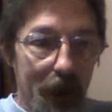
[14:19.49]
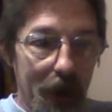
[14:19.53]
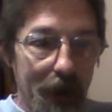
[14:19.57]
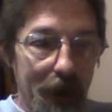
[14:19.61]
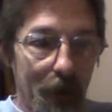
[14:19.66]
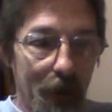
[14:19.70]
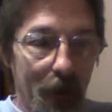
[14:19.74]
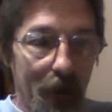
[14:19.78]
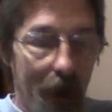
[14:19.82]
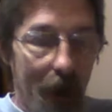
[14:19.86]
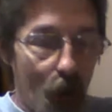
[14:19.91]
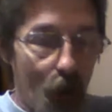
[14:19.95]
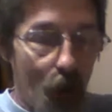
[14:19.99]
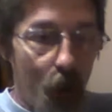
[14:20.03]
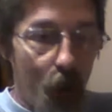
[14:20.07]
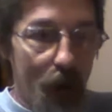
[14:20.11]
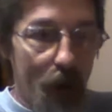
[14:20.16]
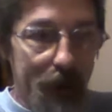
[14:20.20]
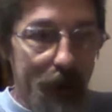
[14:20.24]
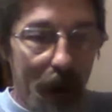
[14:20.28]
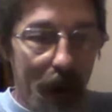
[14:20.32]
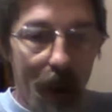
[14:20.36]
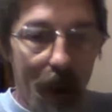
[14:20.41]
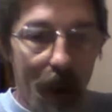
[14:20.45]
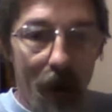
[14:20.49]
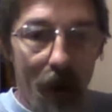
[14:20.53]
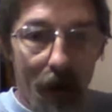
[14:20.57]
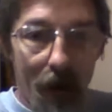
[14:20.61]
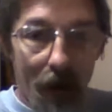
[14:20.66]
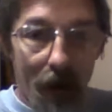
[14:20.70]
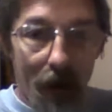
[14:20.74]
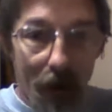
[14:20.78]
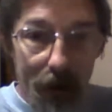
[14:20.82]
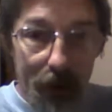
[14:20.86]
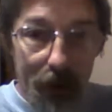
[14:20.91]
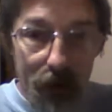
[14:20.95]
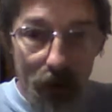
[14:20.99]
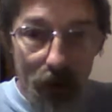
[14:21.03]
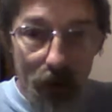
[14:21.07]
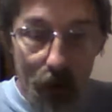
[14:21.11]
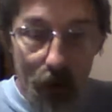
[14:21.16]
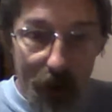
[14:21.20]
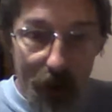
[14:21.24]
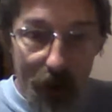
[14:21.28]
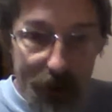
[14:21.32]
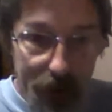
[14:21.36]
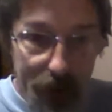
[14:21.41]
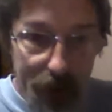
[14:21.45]
and they were like, "What the hell? Are you a
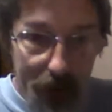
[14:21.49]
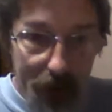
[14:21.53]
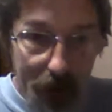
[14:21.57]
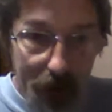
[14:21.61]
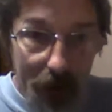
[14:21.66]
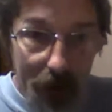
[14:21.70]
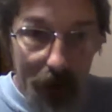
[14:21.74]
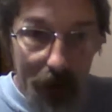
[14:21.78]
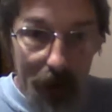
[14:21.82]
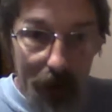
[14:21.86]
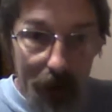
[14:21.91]
wizard?